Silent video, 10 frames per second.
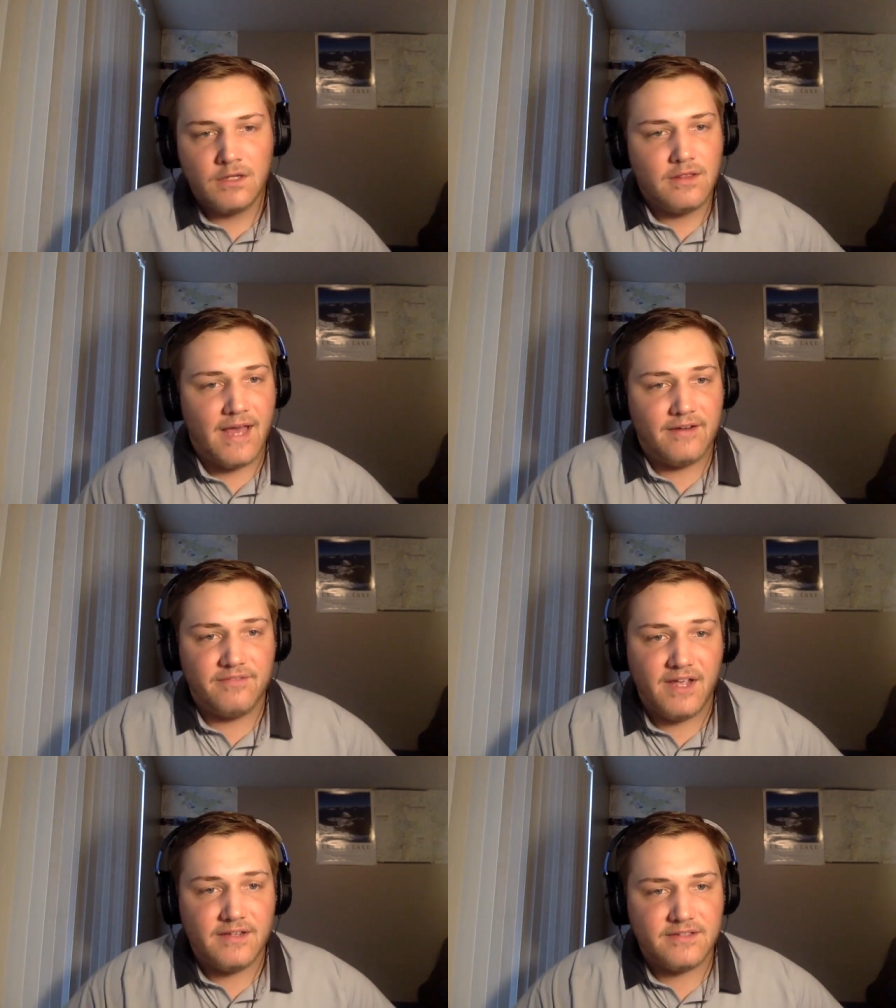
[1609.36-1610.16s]
that
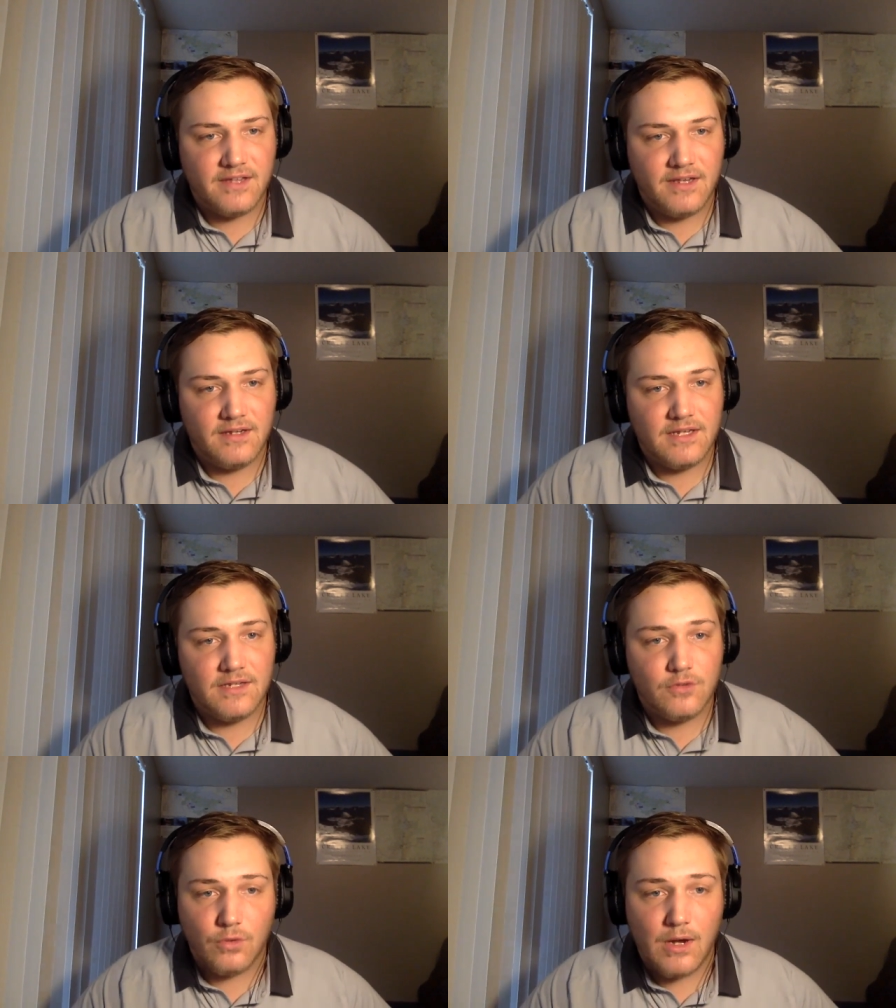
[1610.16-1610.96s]
event, and
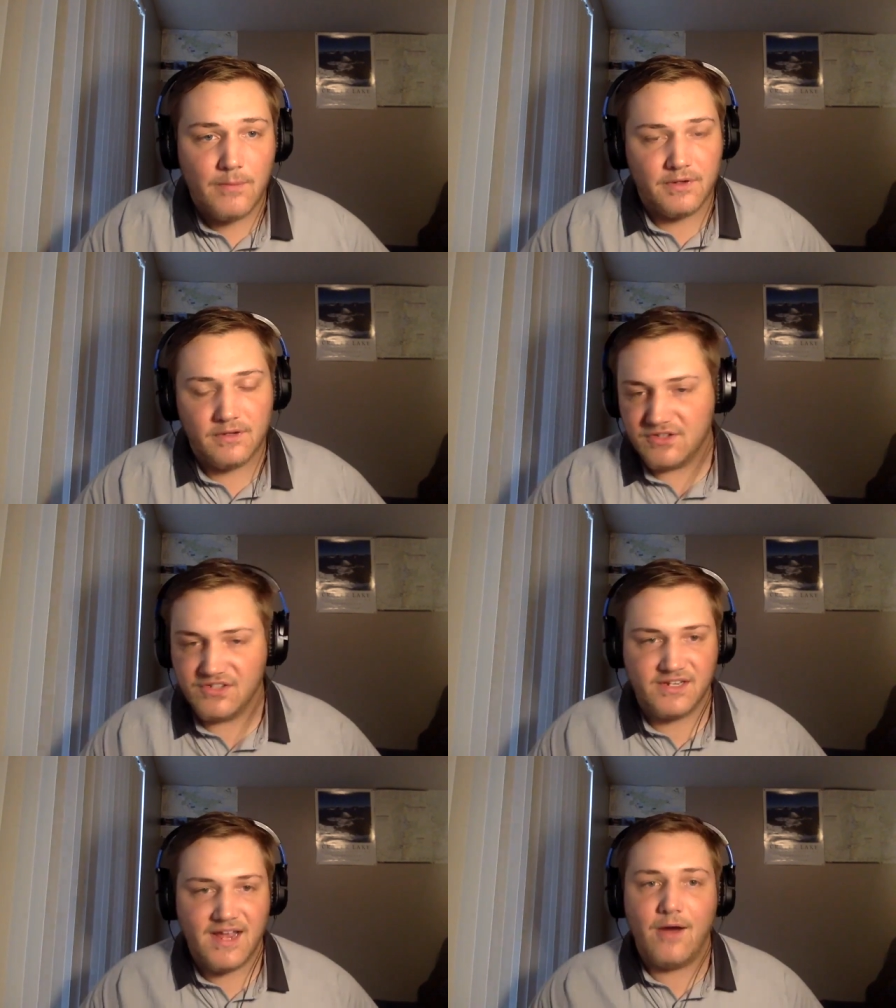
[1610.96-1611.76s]
he grew up
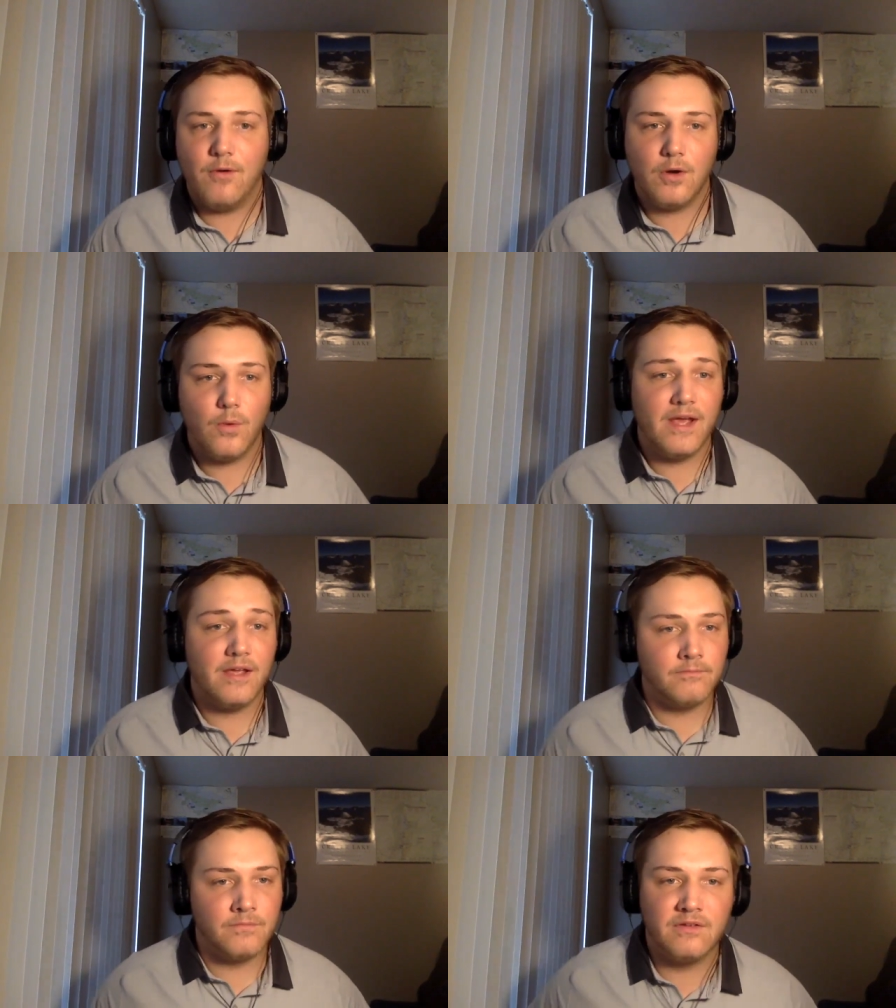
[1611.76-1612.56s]
just an hour
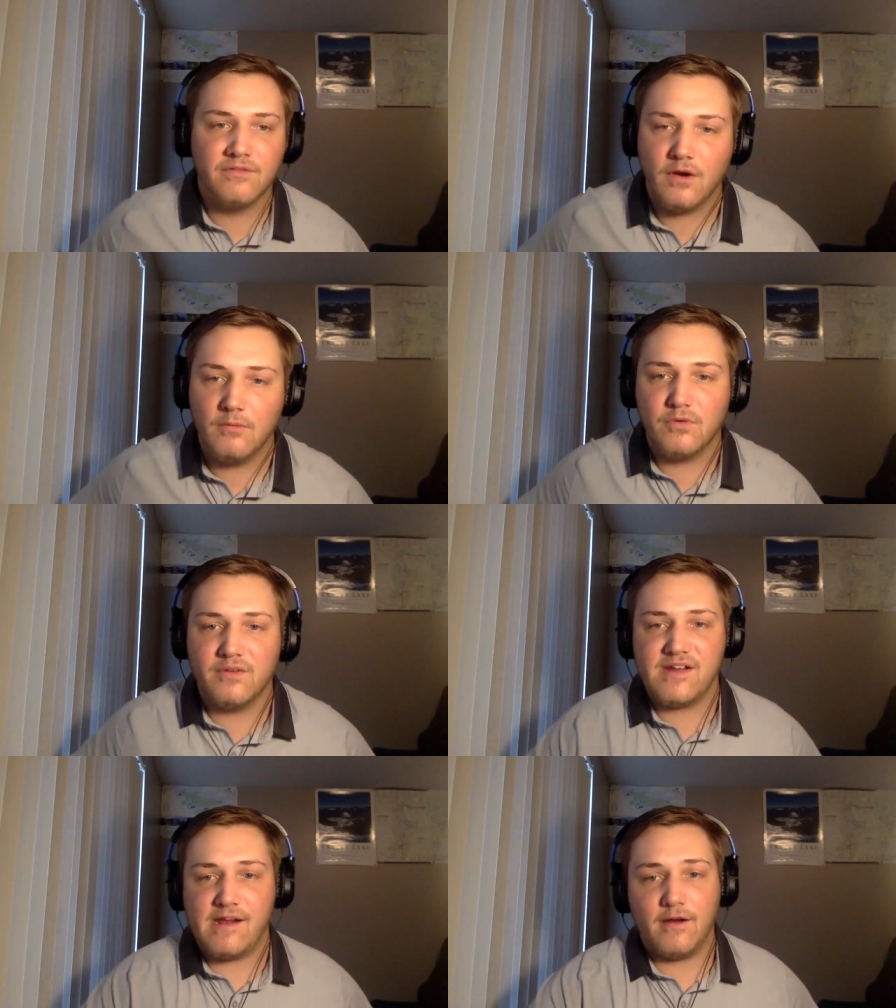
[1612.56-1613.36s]
away from
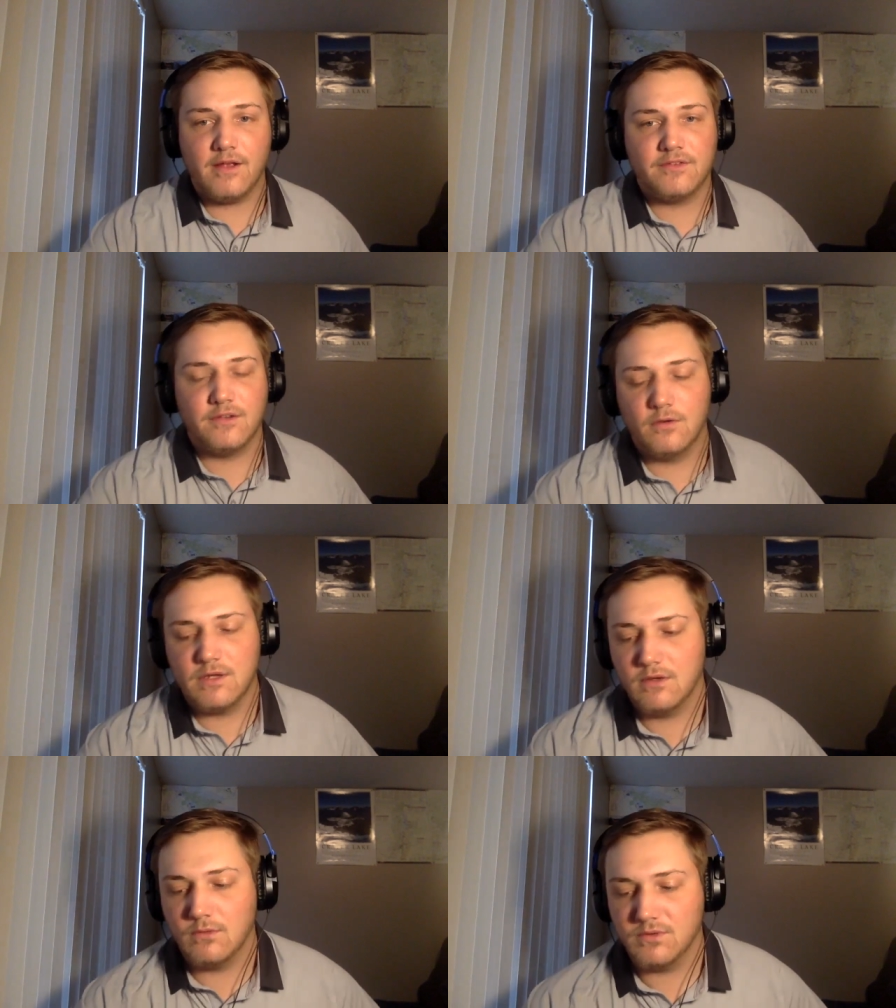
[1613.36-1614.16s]
Riviera, so
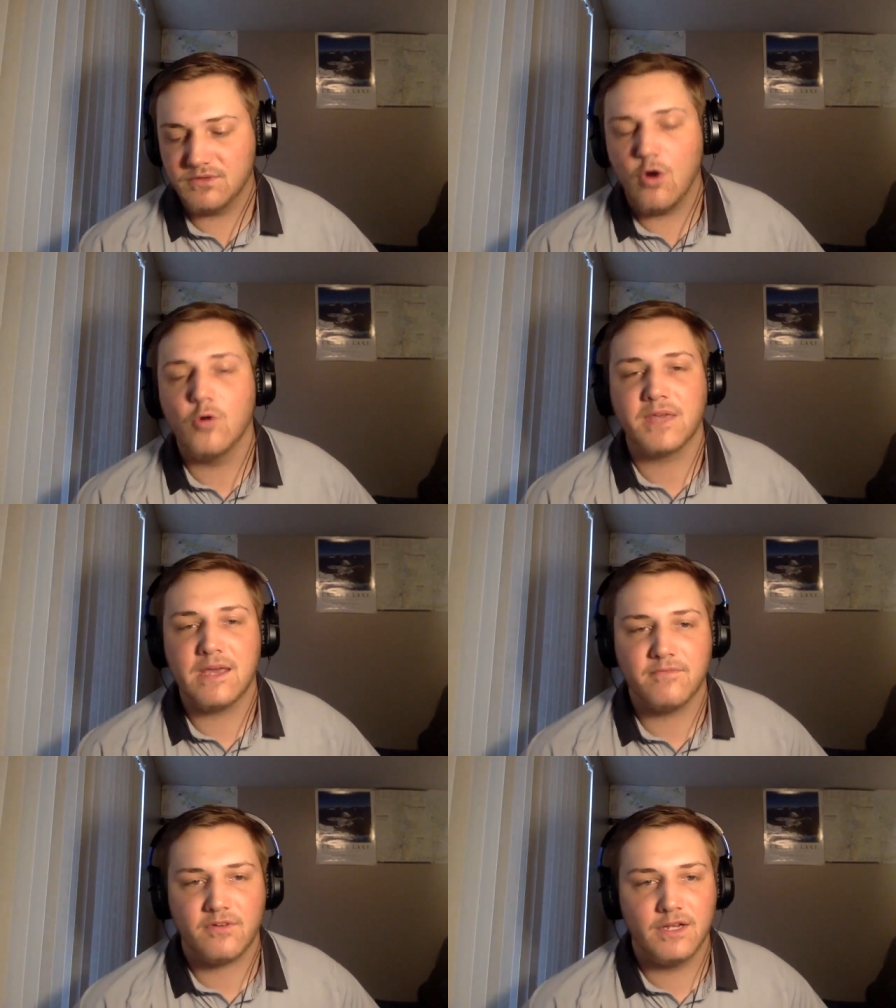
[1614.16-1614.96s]
it was a home
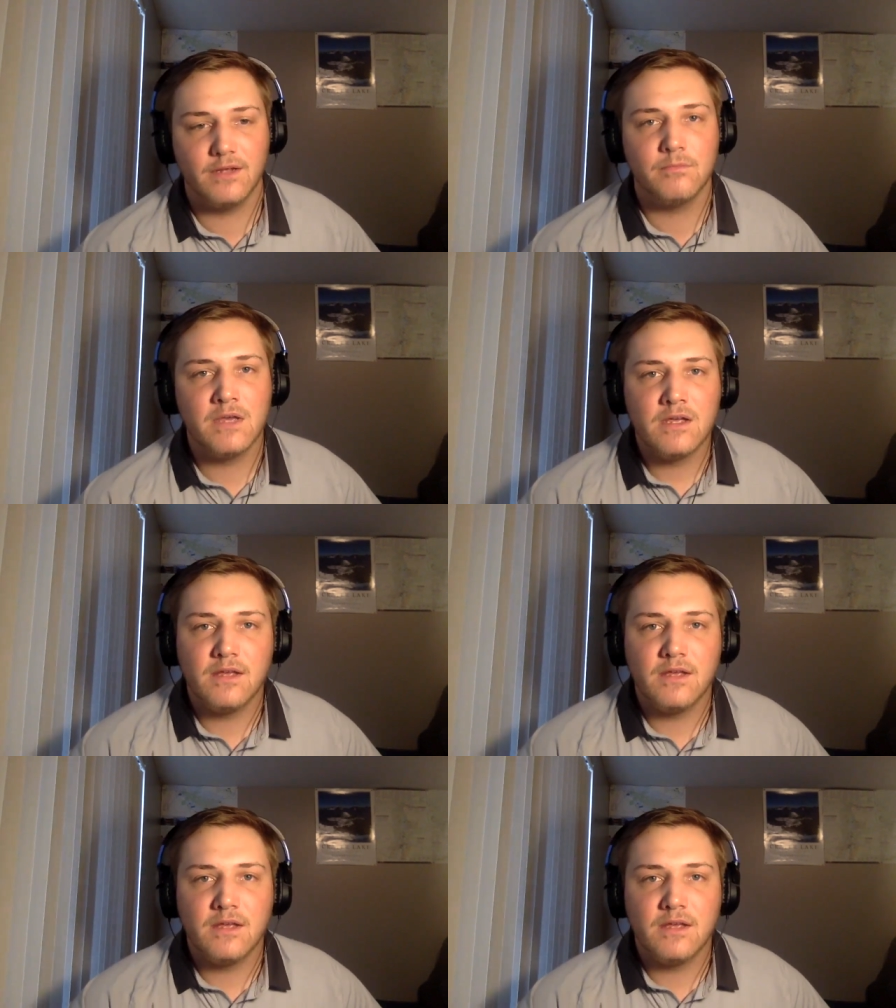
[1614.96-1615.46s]
game for him,